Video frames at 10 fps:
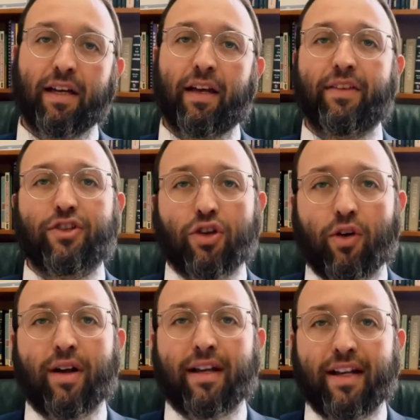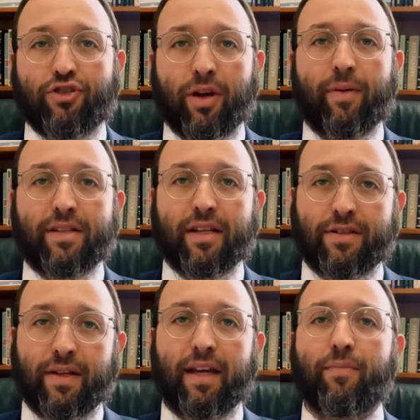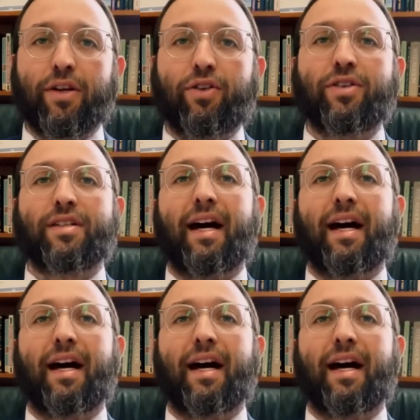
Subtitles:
The Torah attributes it to him because